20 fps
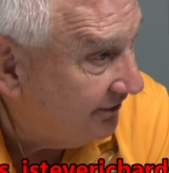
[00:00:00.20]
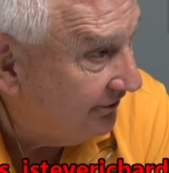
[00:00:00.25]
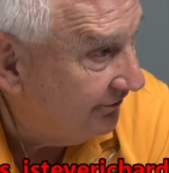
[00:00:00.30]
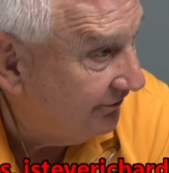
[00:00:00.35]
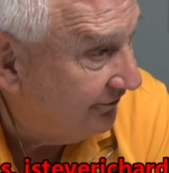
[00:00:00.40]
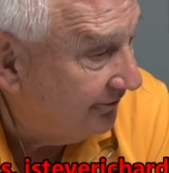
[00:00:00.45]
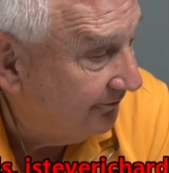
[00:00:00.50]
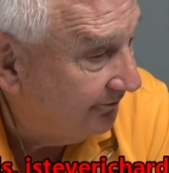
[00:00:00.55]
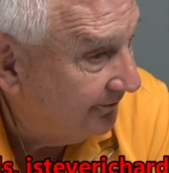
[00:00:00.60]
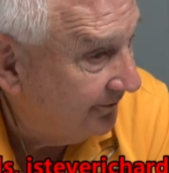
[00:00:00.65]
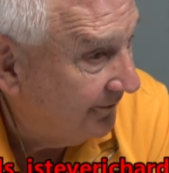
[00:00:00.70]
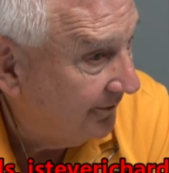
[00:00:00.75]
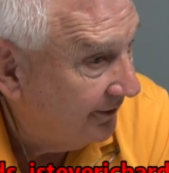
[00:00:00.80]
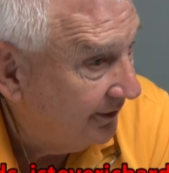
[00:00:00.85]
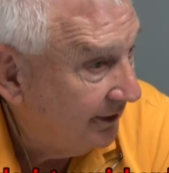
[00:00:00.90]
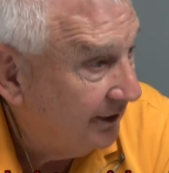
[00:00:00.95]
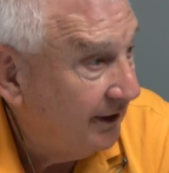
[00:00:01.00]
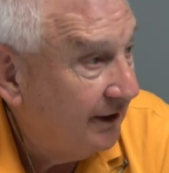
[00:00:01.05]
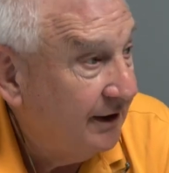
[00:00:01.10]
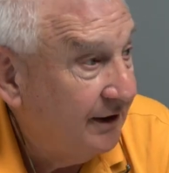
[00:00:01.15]
move.
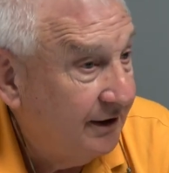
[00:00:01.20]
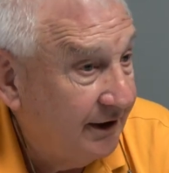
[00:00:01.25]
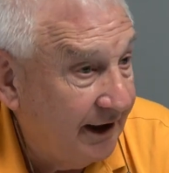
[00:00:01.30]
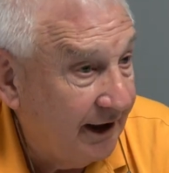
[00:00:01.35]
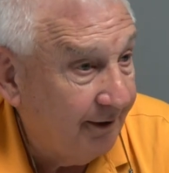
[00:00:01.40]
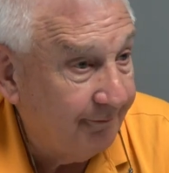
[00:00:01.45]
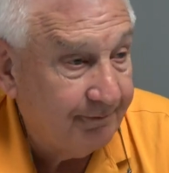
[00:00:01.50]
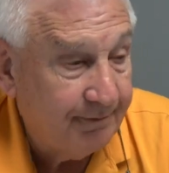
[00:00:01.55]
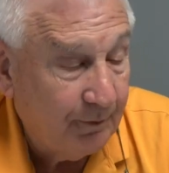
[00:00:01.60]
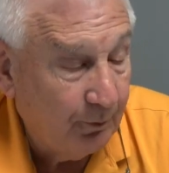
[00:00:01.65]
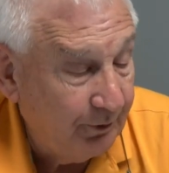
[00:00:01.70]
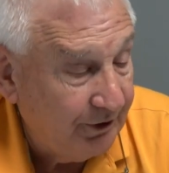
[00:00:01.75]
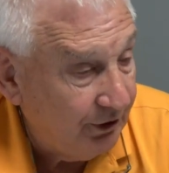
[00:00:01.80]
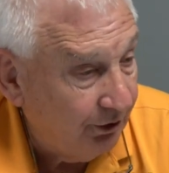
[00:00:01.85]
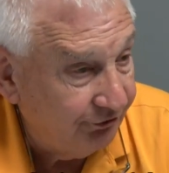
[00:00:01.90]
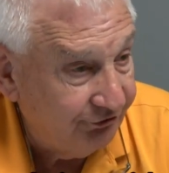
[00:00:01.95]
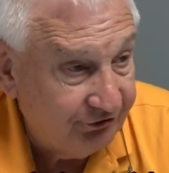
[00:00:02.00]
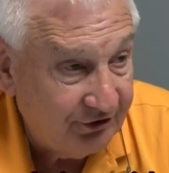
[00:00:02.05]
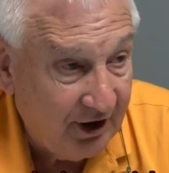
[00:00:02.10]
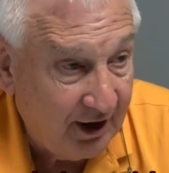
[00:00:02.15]
Now, we
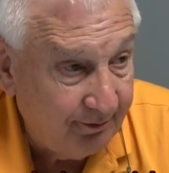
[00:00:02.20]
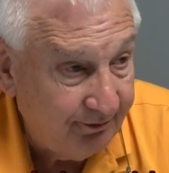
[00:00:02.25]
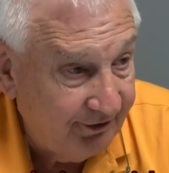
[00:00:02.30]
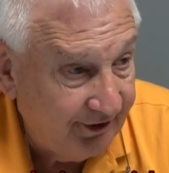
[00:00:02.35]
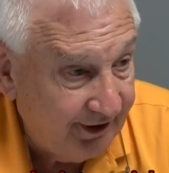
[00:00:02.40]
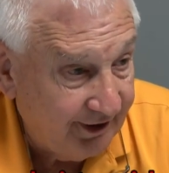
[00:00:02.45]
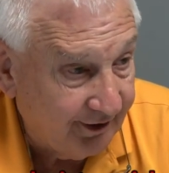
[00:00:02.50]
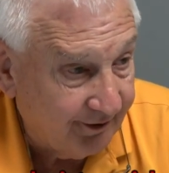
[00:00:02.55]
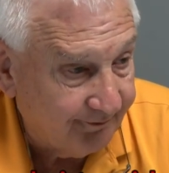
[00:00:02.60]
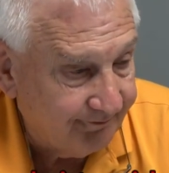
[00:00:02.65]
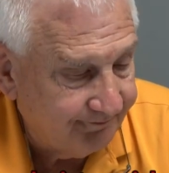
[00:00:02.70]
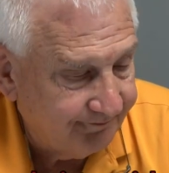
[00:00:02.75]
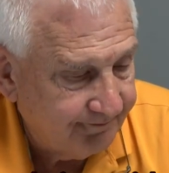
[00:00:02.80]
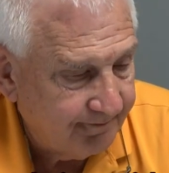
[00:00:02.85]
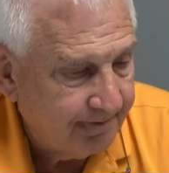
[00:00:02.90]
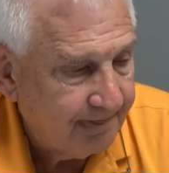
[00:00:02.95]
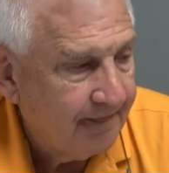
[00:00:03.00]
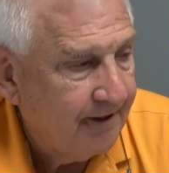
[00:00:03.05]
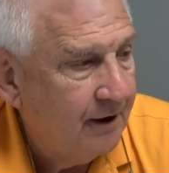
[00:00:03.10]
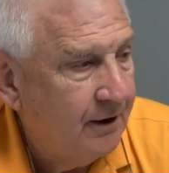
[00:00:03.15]
don't stop there.
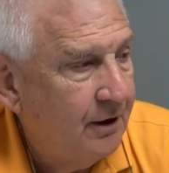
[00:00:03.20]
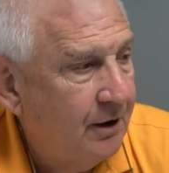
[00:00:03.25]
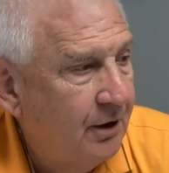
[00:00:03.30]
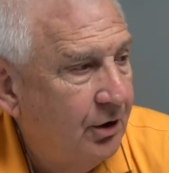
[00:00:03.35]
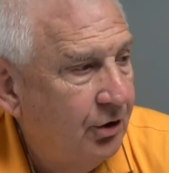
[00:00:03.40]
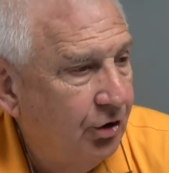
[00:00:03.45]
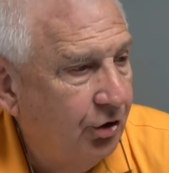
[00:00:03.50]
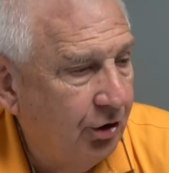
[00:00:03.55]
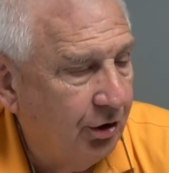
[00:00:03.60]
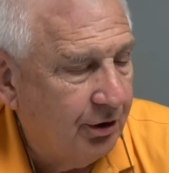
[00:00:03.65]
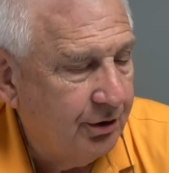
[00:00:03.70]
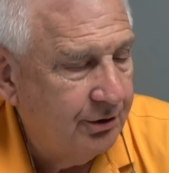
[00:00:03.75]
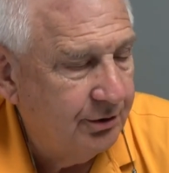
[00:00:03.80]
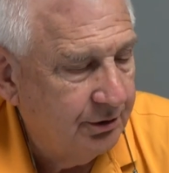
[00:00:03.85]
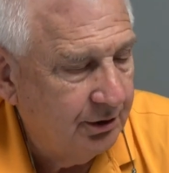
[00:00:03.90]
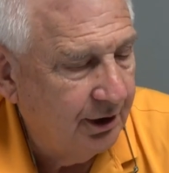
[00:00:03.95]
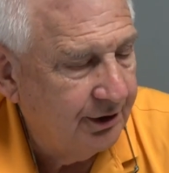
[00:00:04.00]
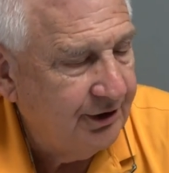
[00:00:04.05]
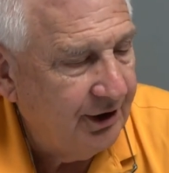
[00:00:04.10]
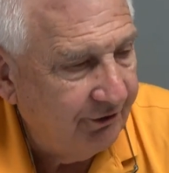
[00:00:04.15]
Look,
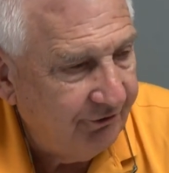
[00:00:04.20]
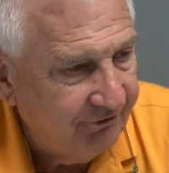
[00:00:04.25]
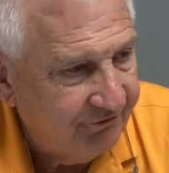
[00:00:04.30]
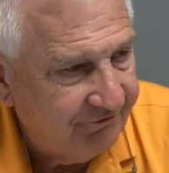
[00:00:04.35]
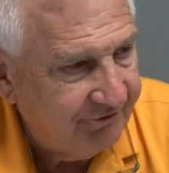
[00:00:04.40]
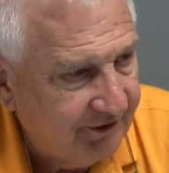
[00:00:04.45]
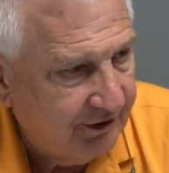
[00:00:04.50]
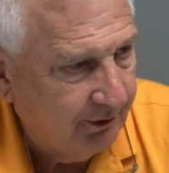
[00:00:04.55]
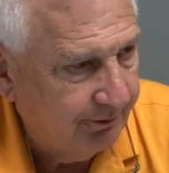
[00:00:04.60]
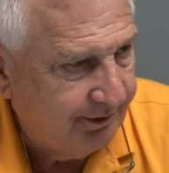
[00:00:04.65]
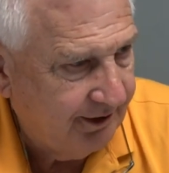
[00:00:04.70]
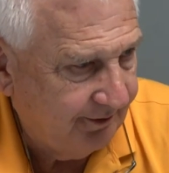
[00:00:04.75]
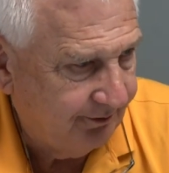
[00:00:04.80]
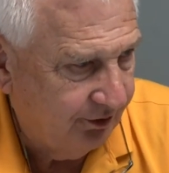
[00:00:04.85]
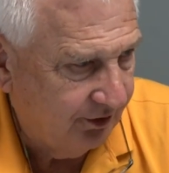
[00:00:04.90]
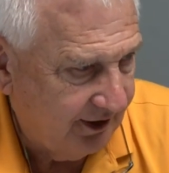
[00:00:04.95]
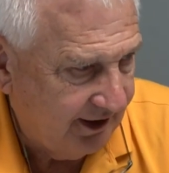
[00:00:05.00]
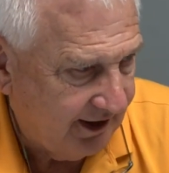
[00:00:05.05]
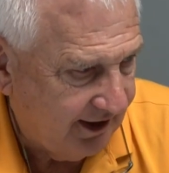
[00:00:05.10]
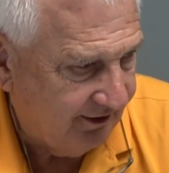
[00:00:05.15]
another fear
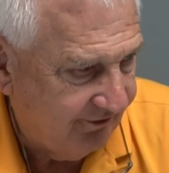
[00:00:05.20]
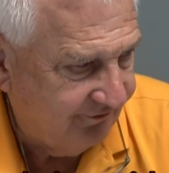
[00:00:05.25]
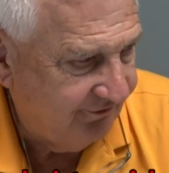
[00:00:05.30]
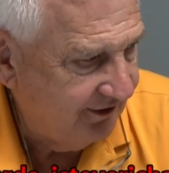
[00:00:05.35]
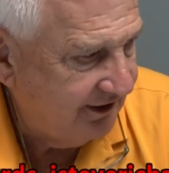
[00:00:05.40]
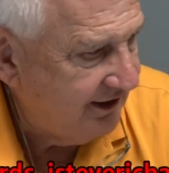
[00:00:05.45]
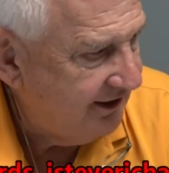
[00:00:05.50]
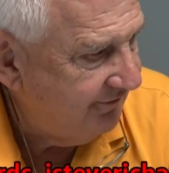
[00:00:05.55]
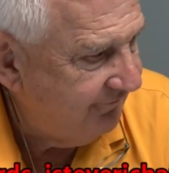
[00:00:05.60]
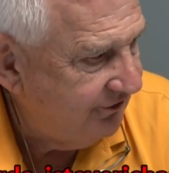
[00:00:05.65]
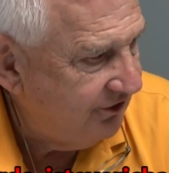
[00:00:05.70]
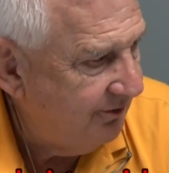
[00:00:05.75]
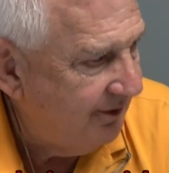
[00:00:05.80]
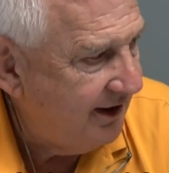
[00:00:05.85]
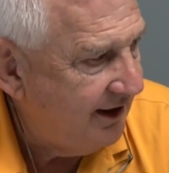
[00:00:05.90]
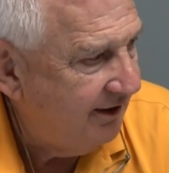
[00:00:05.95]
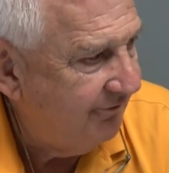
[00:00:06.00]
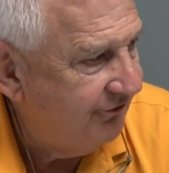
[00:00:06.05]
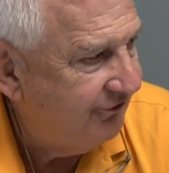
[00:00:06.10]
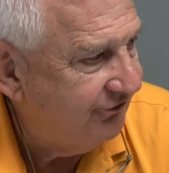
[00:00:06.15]
people have, Eve, you may
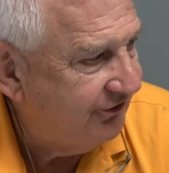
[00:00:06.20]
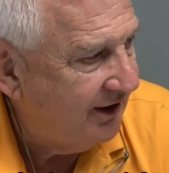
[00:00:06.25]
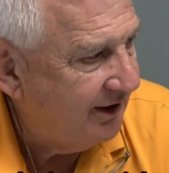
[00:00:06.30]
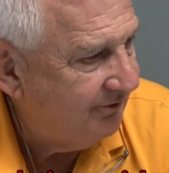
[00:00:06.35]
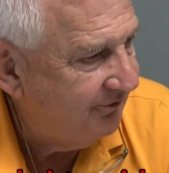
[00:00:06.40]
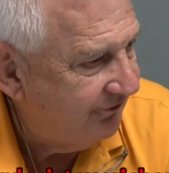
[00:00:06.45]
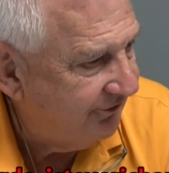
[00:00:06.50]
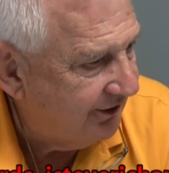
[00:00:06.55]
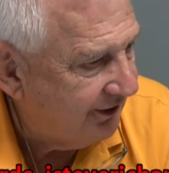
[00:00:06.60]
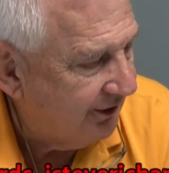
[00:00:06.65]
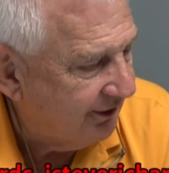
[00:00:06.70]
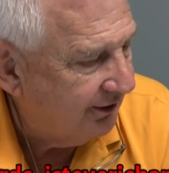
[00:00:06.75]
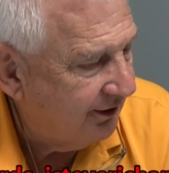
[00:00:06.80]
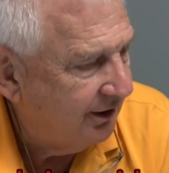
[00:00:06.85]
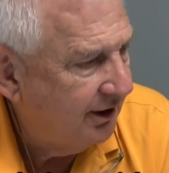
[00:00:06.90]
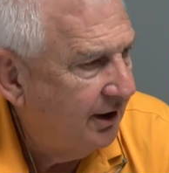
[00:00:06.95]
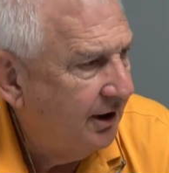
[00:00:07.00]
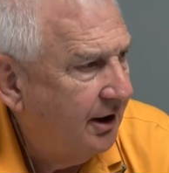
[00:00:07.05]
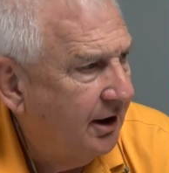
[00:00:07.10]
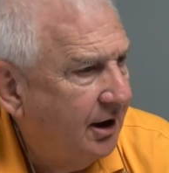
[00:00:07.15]
have the same fear.
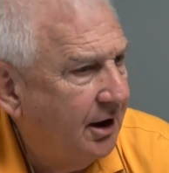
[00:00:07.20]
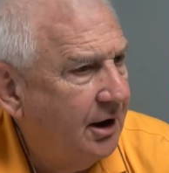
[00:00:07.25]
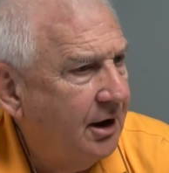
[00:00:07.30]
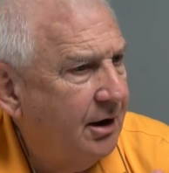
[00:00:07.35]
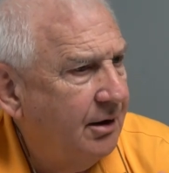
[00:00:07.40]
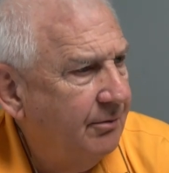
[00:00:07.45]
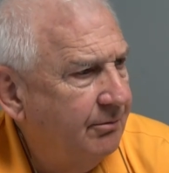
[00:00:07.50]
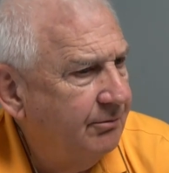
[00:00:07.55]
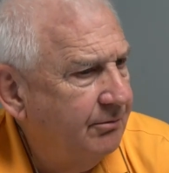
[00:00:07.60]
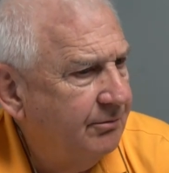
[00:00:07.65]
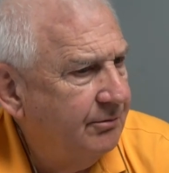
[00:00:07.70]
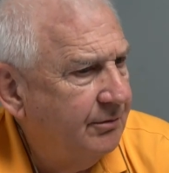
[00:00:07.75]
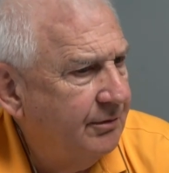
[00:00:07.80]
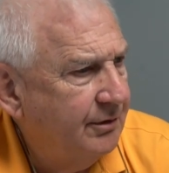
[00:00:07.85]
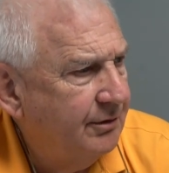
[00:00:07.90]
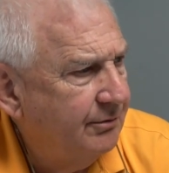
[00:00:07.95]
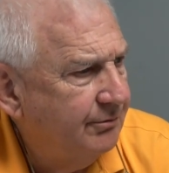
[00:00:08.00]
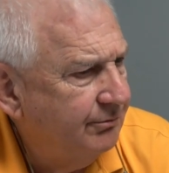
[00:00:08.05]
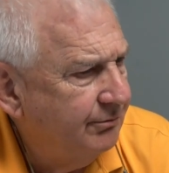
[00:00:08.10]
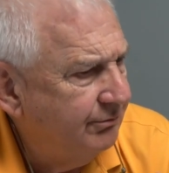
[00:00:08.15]

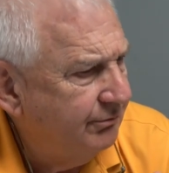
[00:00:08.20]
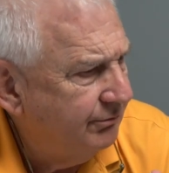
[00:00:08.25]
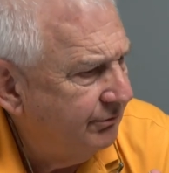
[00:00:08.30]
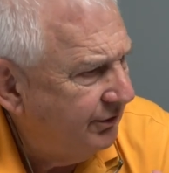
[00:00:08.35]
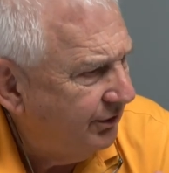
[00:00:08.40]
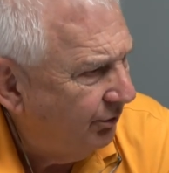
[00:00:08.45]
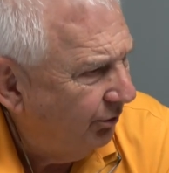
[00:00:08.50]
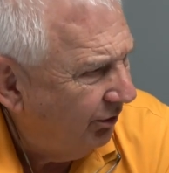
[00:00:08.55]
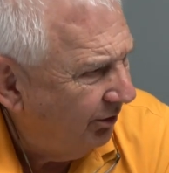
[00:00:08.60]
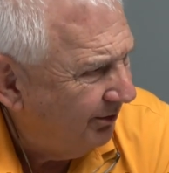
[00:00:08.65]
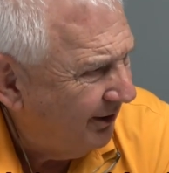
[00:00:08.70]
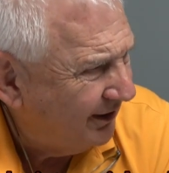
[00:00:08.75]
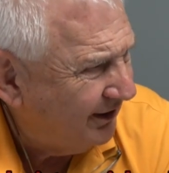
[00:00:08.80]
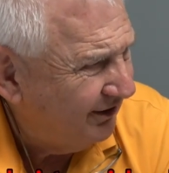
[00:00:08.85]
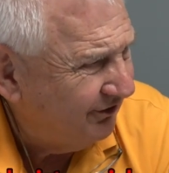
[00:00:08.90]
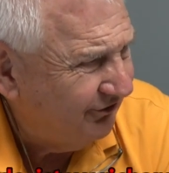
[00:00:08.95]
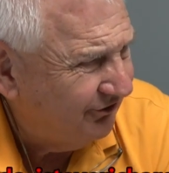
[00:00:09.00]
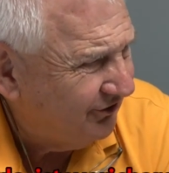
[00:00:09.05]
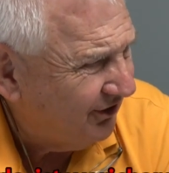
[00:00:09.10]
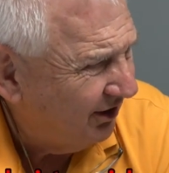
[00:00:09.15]
Do you worry about
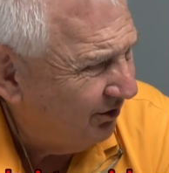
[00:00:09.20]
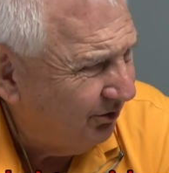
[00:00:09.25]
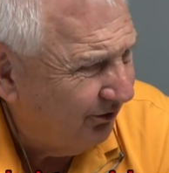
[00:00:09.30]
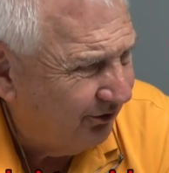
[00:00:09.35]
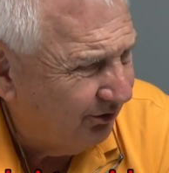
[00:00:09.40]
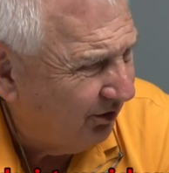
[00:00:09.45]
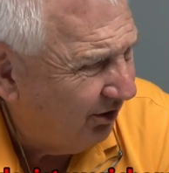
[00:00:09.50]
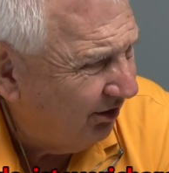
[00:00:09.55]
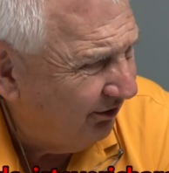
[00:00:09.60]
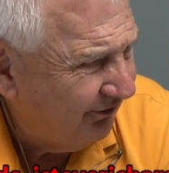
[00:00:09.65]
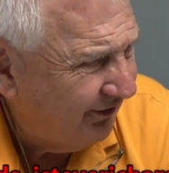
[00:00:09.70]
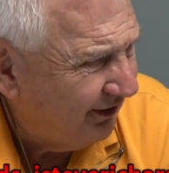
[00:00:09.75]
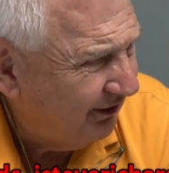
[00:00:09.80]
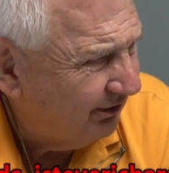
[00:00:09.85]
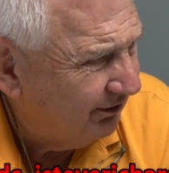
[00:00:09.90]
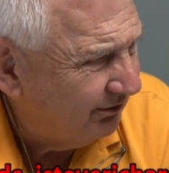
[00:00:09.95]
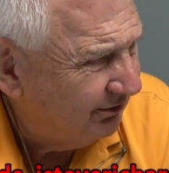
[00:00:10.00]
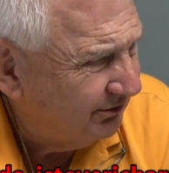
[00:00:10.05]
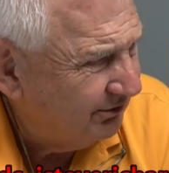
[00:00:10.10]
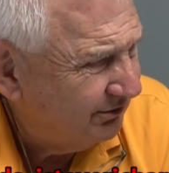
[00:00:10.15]
getting stuck with the wrong
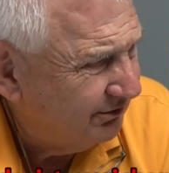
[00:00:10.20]
vehicle?